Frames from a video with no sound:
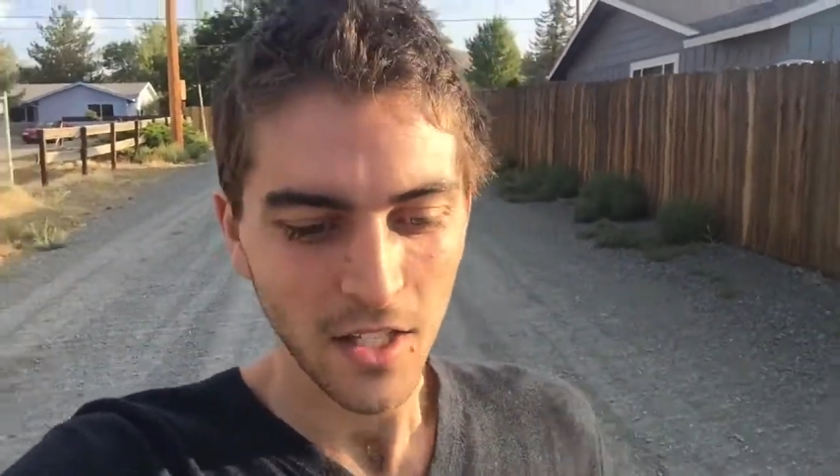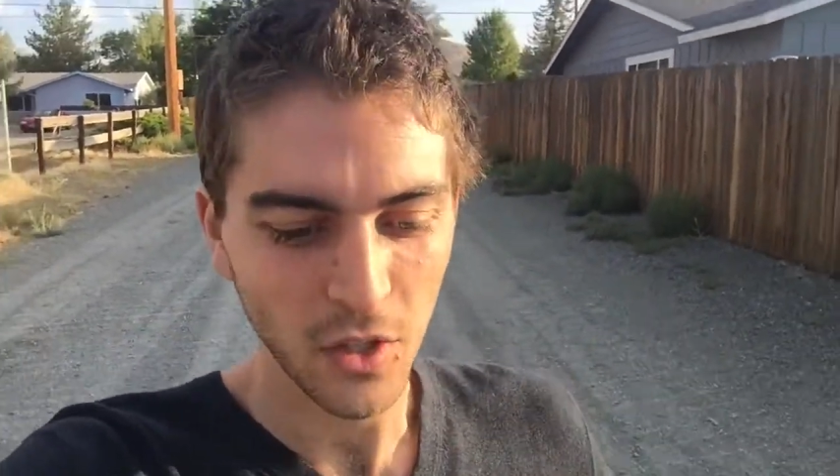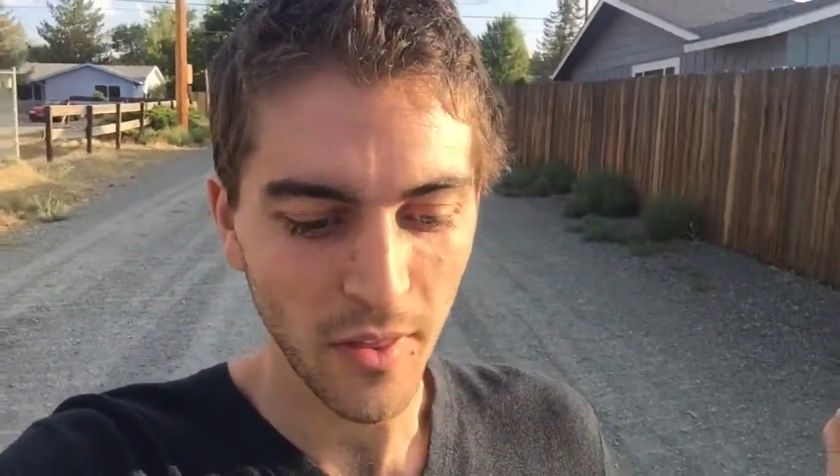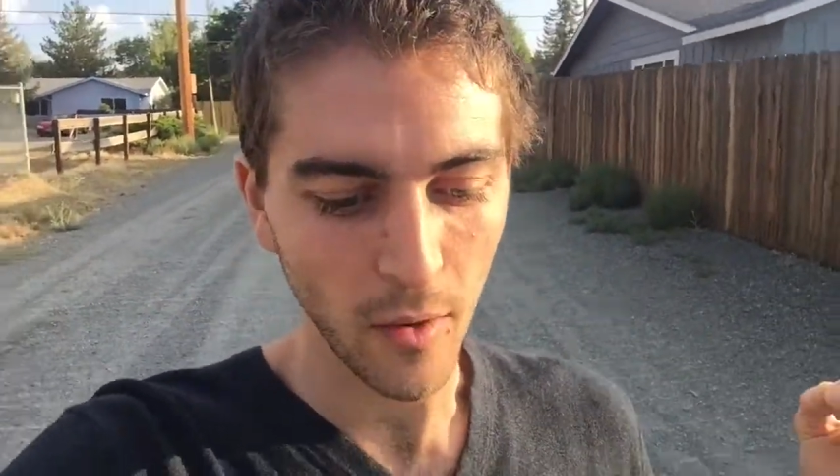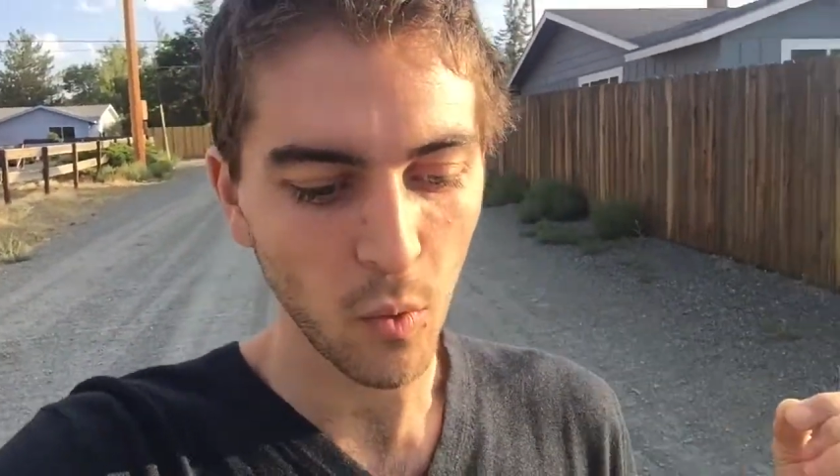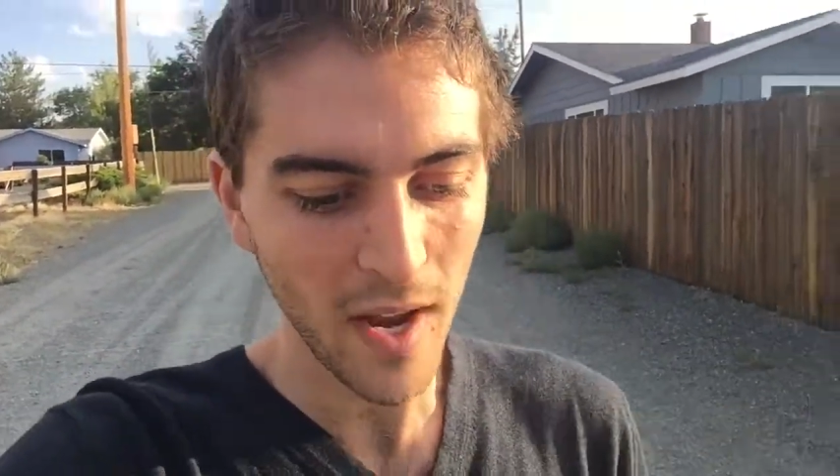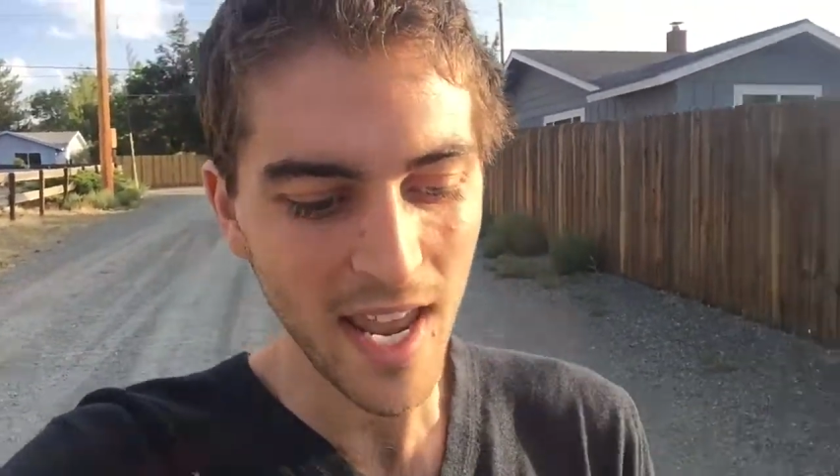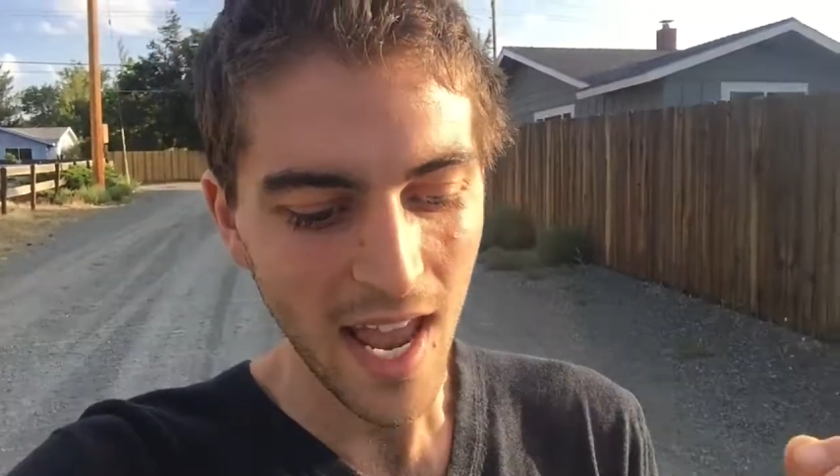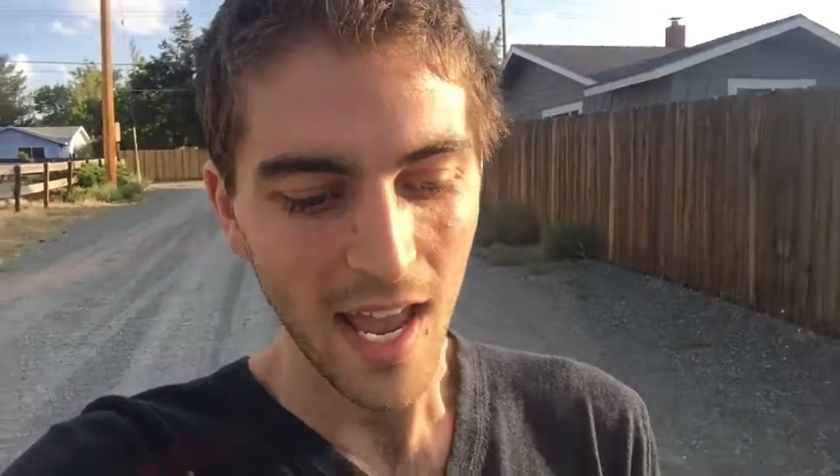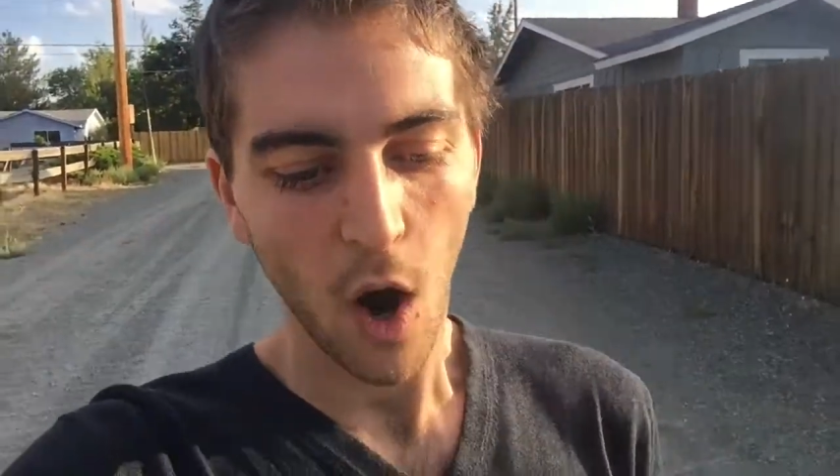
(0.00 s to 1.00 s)
so that
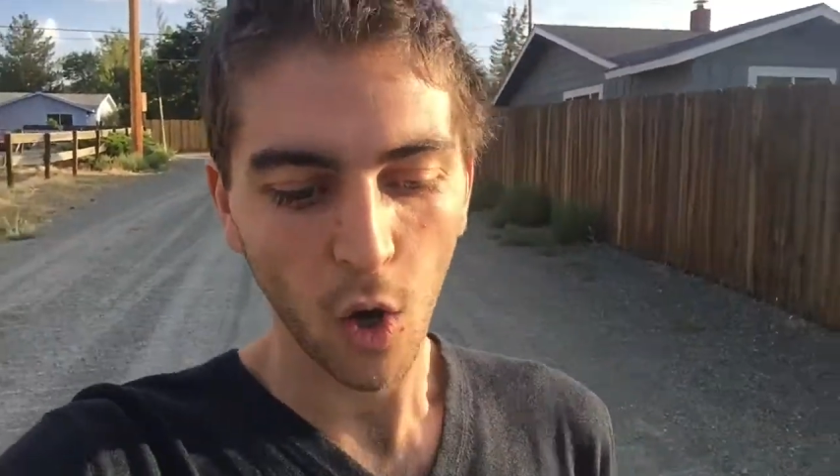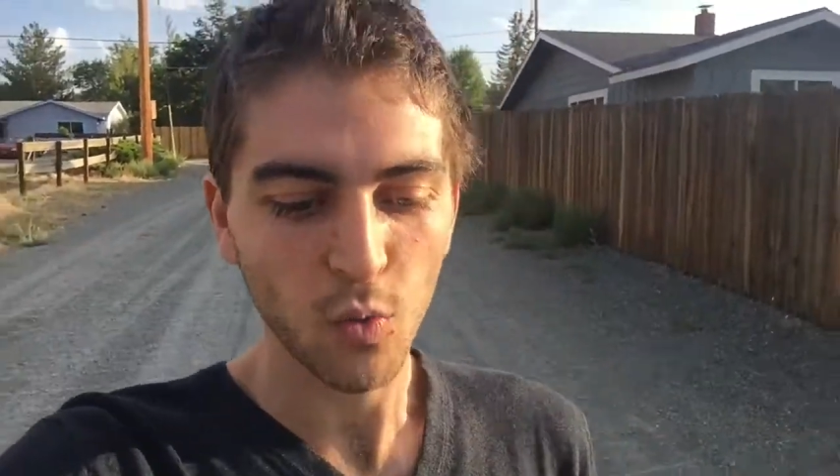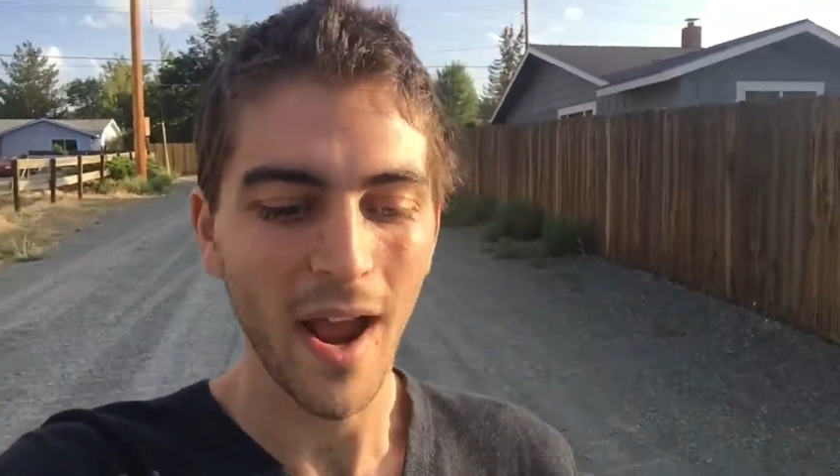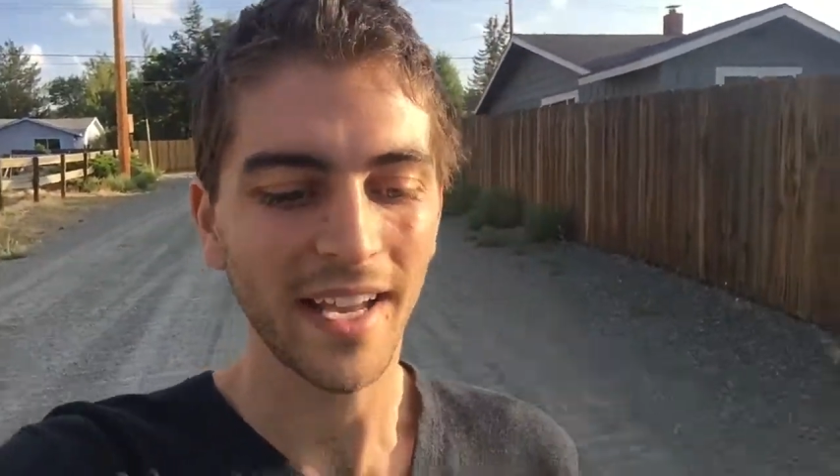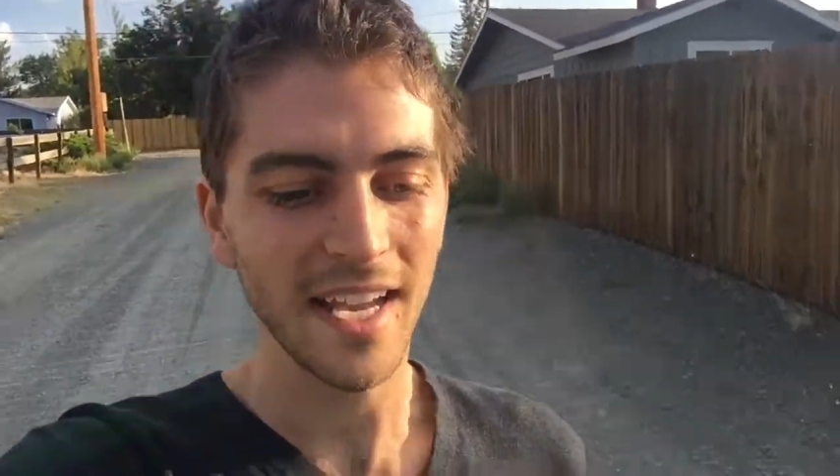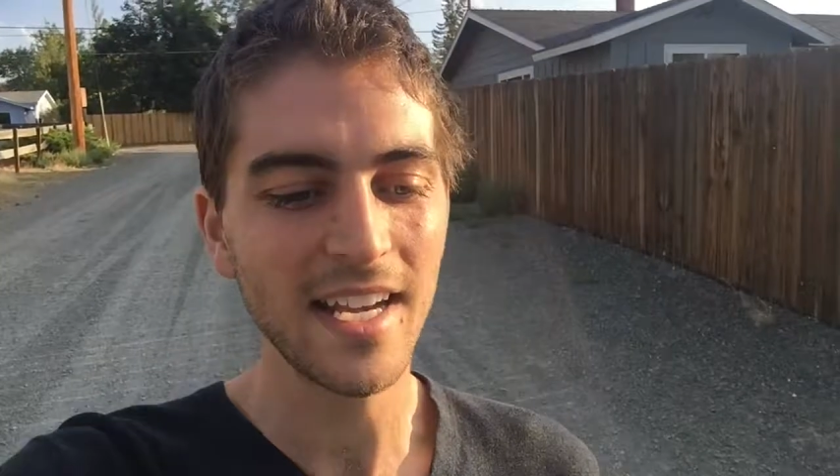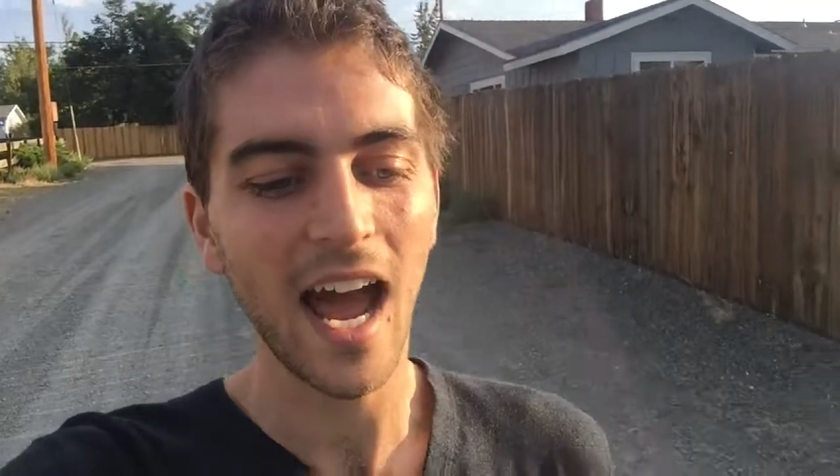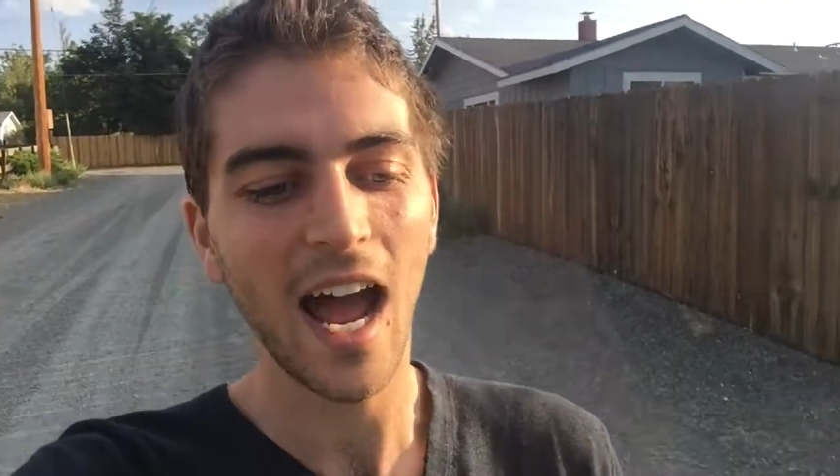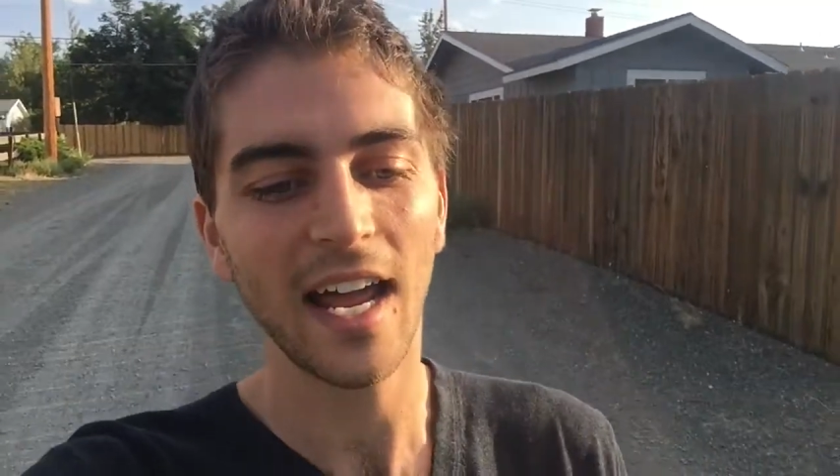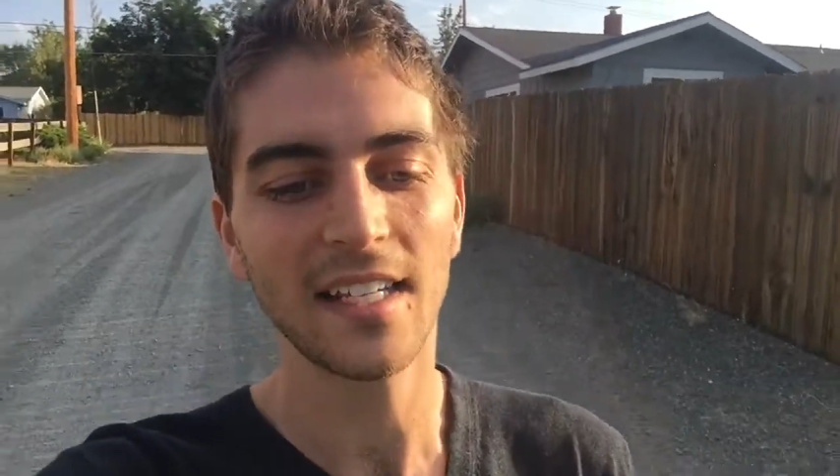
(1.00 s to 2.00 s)
we are
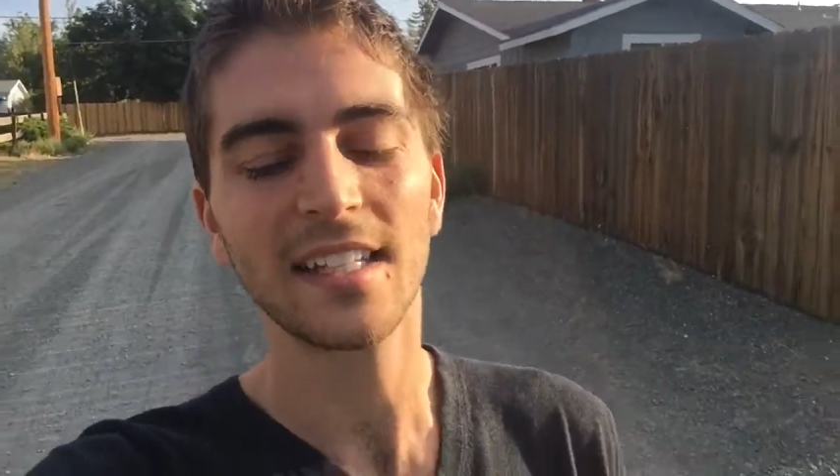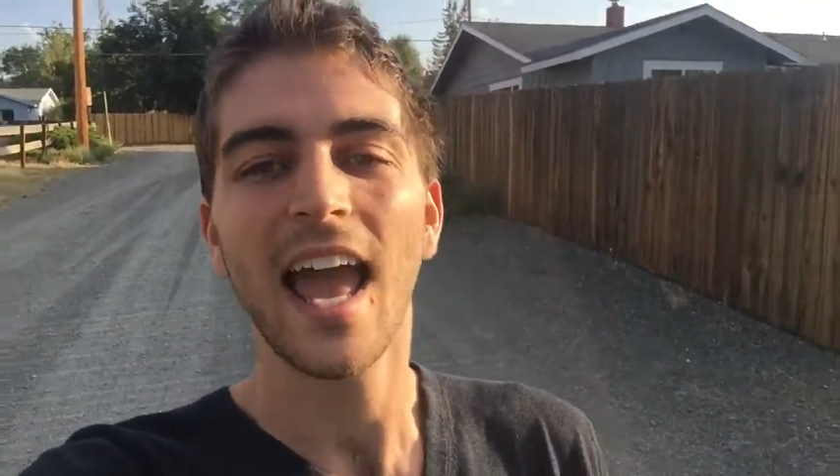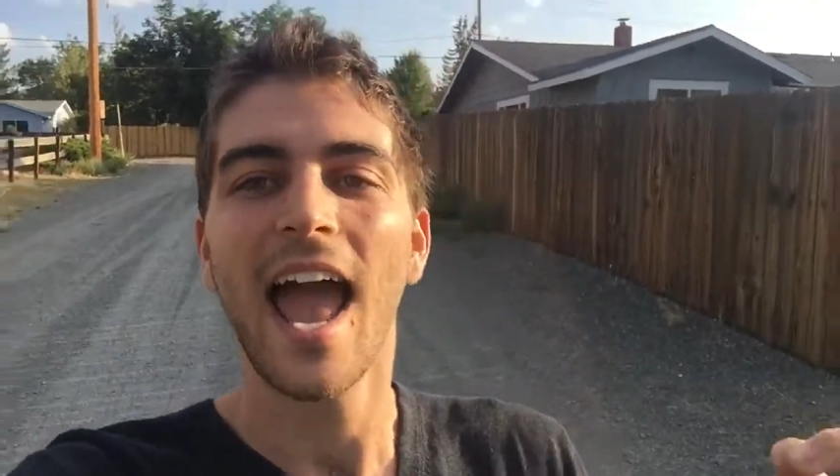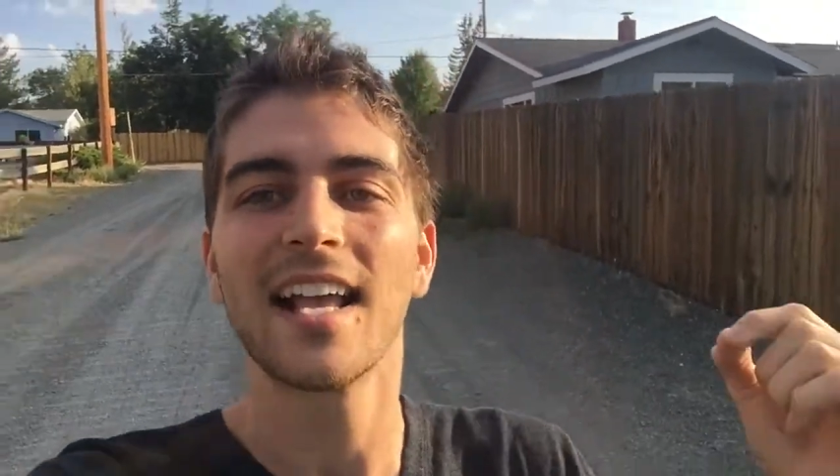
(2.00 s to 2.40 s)
recognized